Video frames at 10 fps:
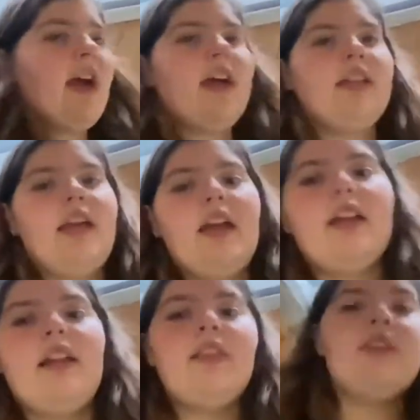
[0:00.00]
And
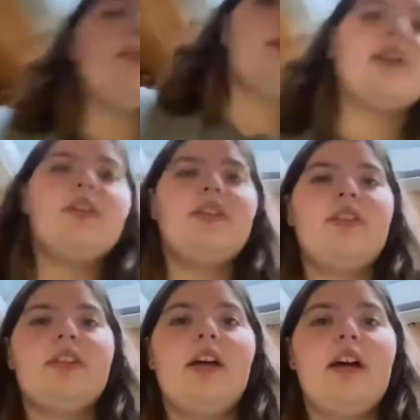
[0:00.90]
then the one other
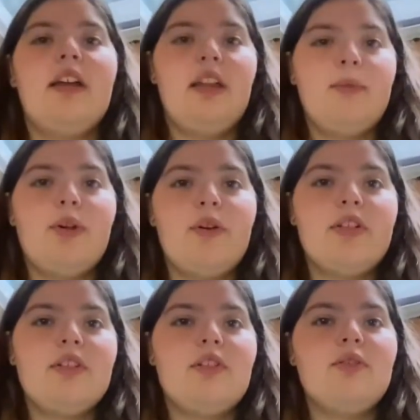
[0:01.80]
thing that I am
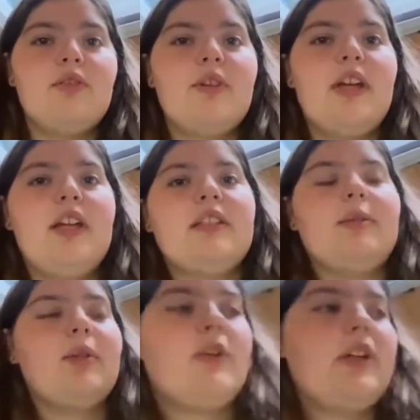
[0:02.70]
going to do to it is
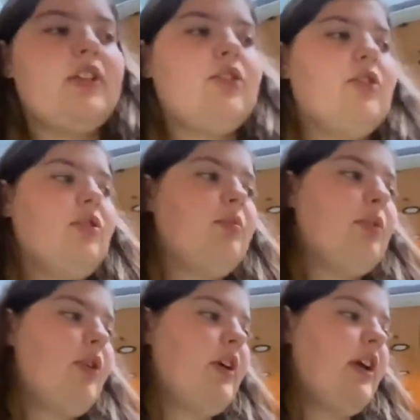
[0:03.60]
I'm going to
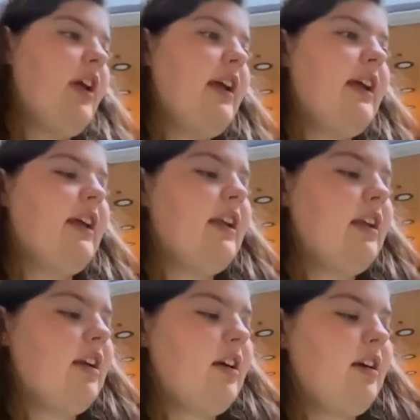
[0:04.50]
put
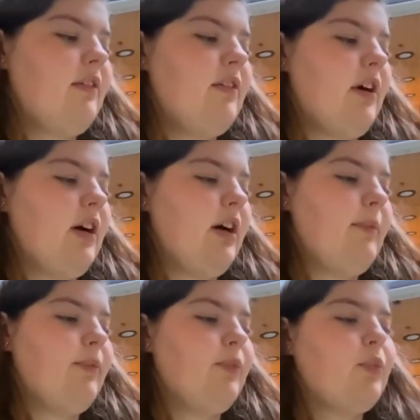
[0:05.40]
a
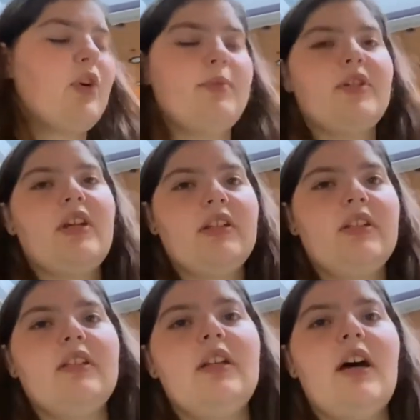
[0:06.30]
wood
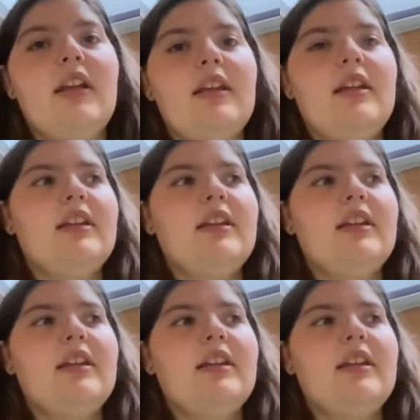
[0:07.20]
protectant on it.